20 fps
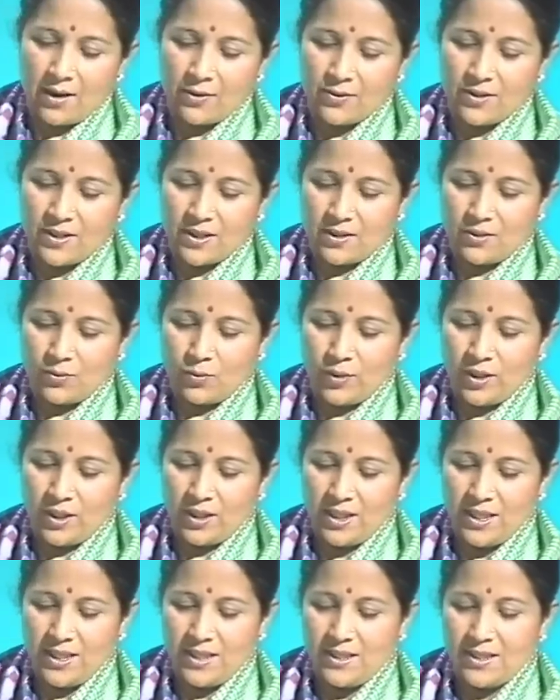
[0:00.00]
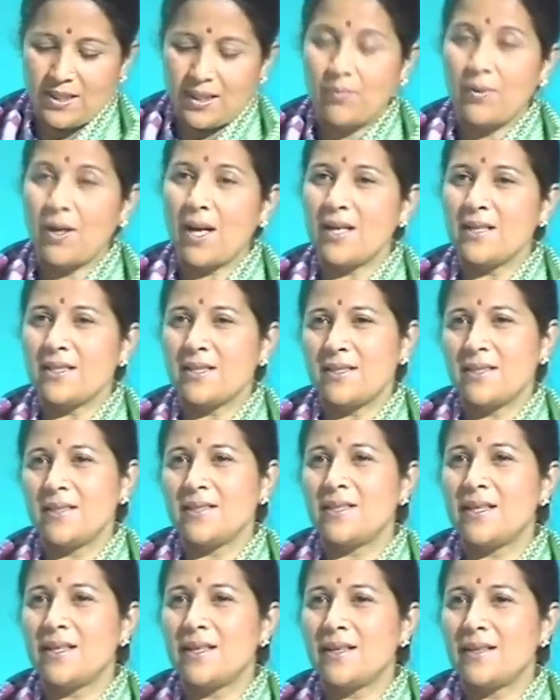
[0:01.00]
a house with these mm.
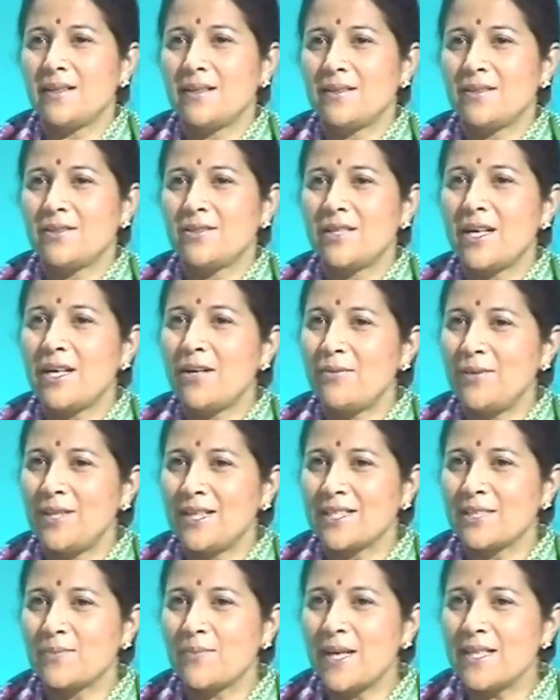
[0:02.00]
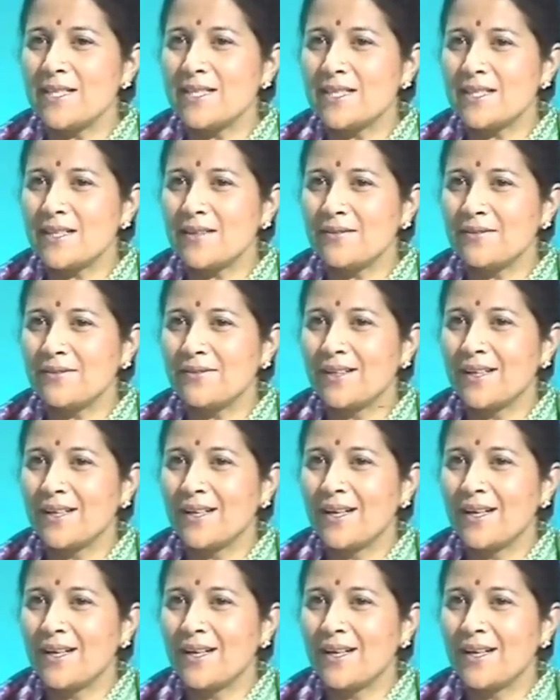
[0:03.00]
appliances is terribly expensive.